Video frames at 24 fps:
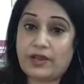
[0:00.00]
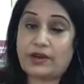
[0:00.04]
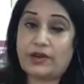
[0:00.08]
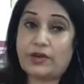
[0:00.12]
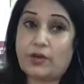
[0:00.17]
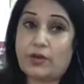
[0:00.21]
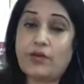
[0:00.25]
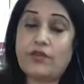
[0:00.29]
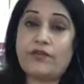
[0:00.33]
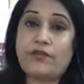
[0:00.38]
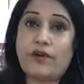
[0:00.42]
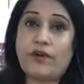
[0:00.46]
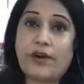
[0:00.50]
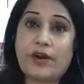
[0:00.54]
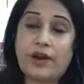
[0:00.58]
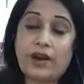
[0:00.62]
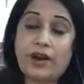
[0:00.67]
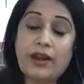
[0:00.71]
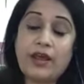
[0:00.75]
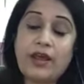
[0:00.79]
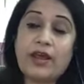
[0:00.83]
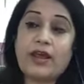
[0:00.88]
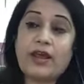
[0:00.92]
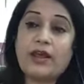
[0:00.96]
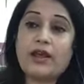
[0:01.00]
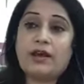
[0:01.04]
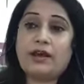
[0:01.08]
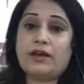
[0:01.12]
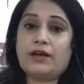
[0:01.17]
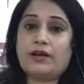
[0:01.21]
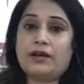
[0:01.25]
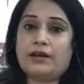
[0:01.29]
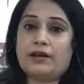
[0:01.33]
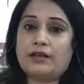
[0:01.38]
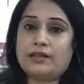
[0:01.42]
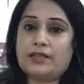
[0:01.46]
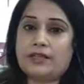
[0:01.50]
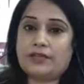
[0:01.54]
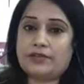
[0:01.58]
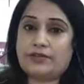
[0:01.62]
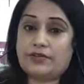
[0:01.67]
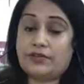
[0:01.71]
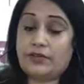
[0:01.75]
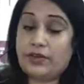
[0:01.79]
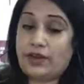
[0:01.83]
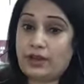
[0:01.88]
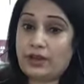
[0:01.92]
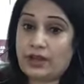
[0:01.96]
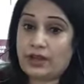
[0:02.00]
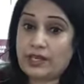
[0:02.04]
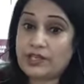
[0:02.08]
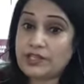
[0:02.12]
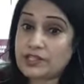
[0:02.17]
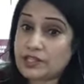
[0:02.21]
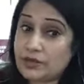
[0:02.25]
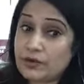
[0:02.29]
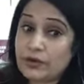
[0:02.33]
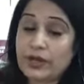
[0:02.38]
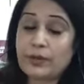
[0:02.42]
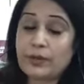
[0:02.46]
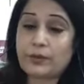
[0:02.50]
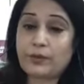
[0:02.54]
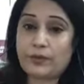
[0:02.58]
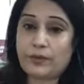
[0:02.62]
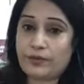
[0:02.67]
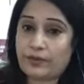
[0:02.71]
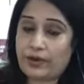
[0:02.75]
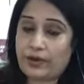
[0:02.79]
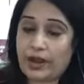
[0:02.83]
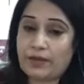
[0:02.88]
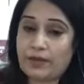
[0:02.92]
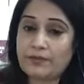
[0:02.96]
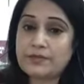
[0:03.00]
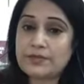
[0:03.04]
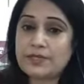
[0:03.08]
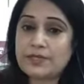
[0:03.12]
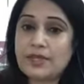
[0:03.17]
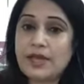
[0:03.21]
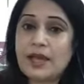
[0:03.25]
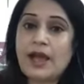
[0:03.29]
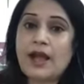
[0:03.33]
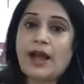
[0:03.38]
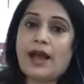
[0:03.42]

We are known for uh, tra- engineering programs.